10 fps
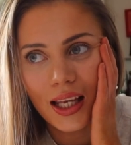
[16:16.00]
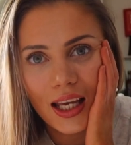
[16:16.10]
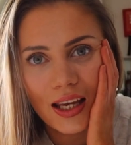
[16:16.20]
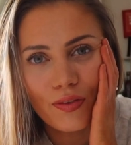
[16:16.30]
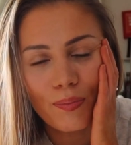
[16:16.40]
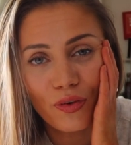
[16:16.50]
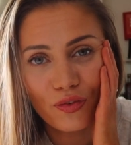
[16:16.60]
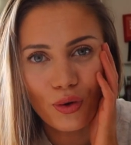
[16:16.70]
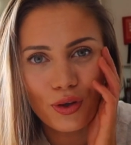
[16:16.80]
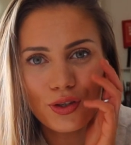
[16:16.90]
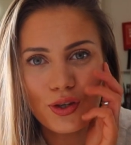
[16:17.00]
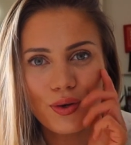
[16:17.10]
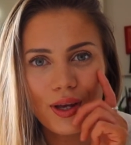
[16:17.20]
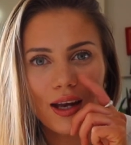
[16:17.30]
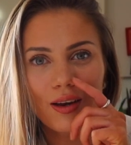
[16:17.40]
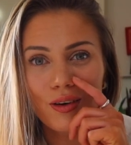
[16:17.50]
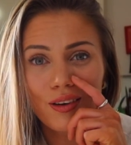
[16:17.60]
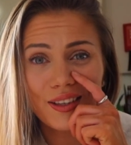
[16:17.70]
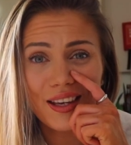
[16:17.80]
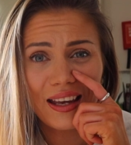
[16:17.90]
either before the new
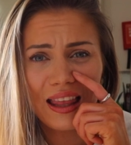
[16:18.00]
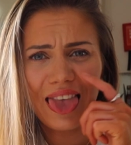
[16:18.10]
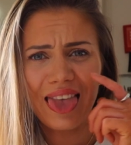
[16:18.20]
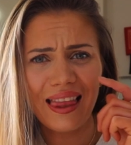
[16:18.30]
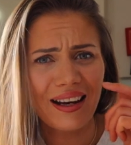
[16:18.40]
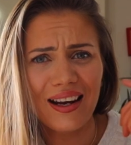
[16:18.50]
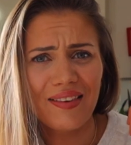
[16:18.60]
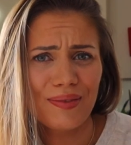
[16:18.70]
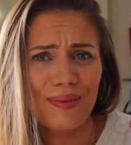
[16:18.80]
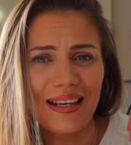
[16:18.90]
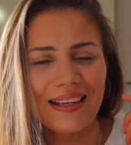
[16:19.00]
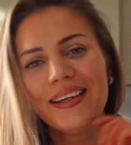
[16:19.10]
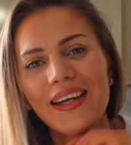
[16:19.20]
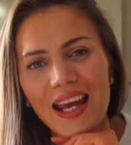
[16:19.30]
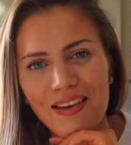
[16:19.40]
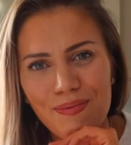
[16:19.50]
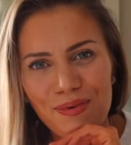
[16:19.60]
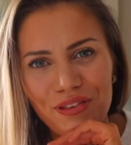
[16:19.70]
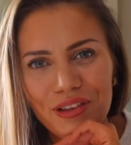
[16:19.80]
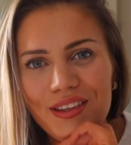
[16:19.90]
year, I can't even speak, either
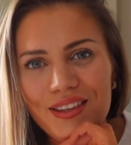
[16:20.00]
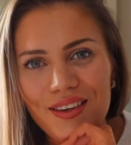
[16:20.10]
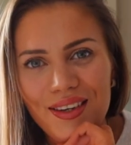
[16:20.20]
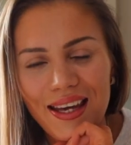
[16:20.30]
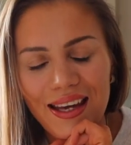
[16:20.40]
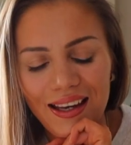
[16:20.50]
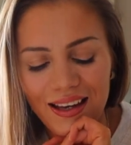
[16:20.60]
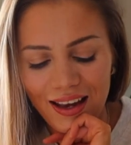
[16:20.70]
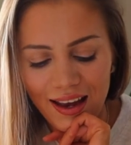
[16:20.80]
before the new year